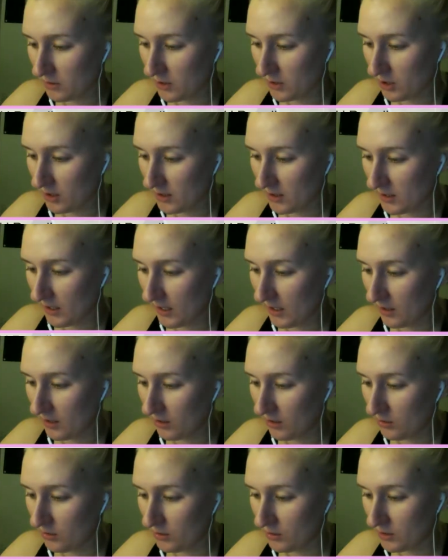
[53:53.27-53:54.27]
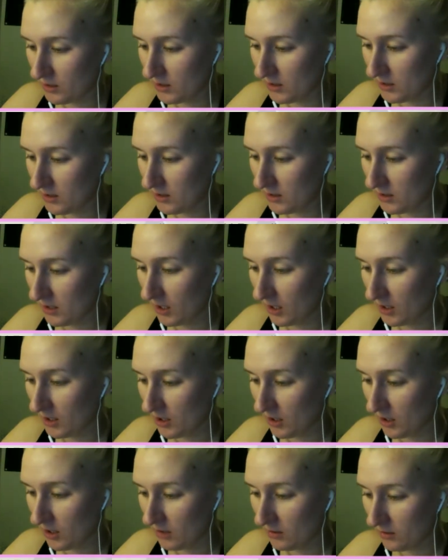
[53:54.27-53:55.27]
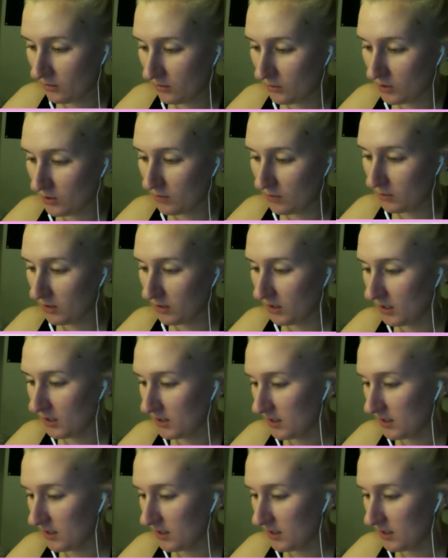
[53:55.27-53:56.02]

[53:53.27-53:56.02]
Chelsea and a new talk show, which I'm really excited